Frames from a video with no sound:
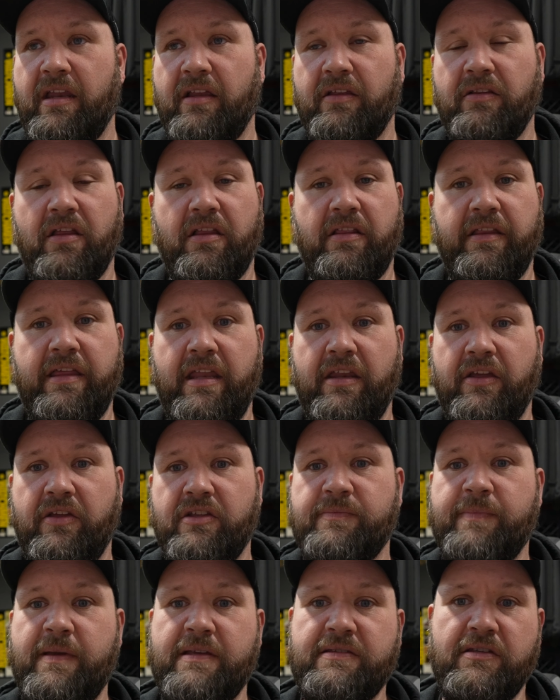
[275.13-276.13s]
Luckily, I had a good
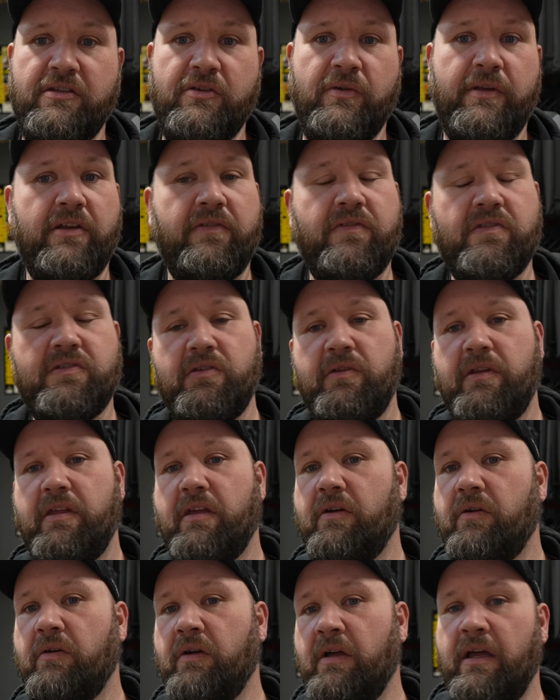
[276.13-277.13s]
space to do it here at the
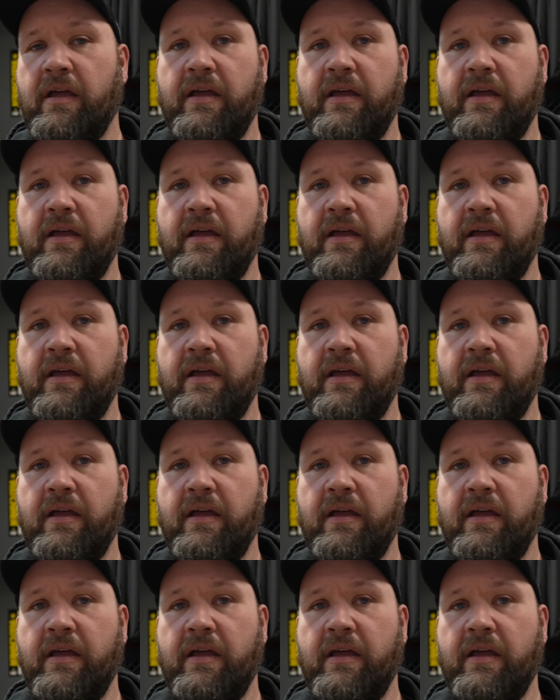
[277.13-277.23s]
studio.